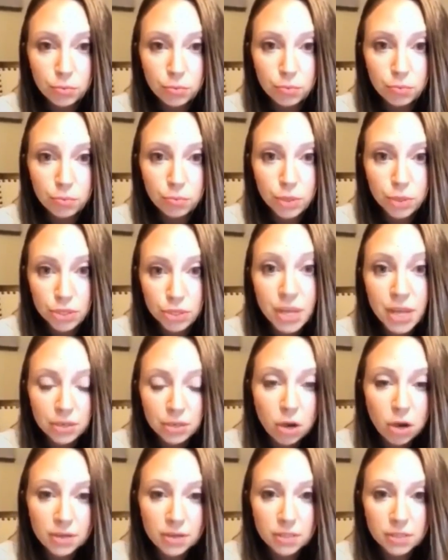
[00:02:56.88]
which then
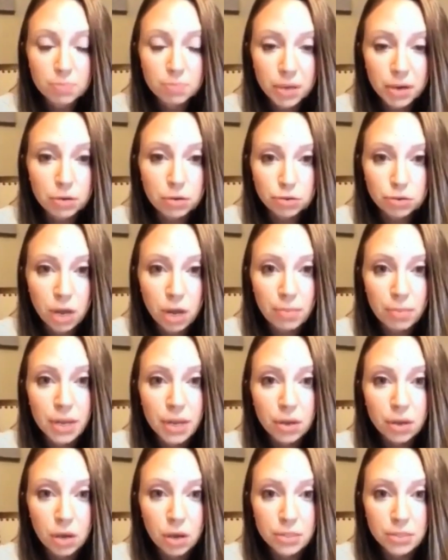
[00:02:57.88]
causes barotrauma.
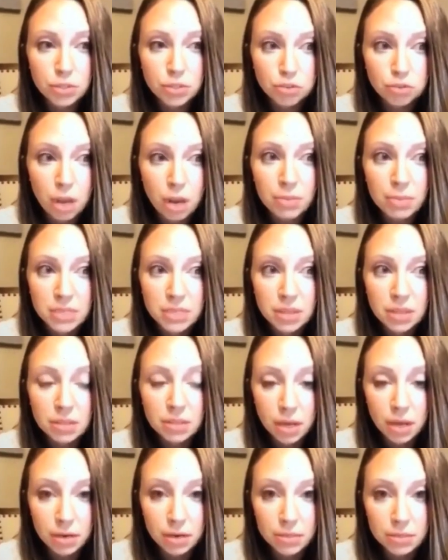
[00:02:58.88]
It causes trauma to the
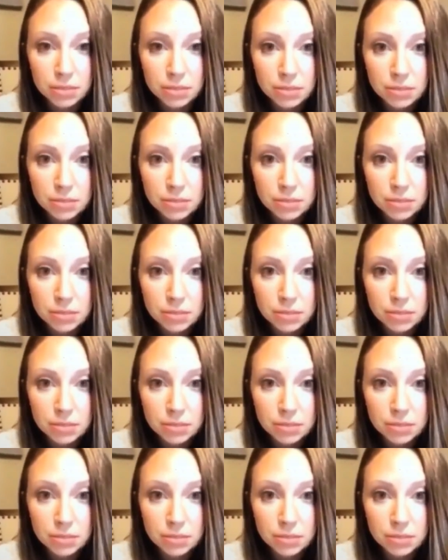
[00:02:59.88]
lungs.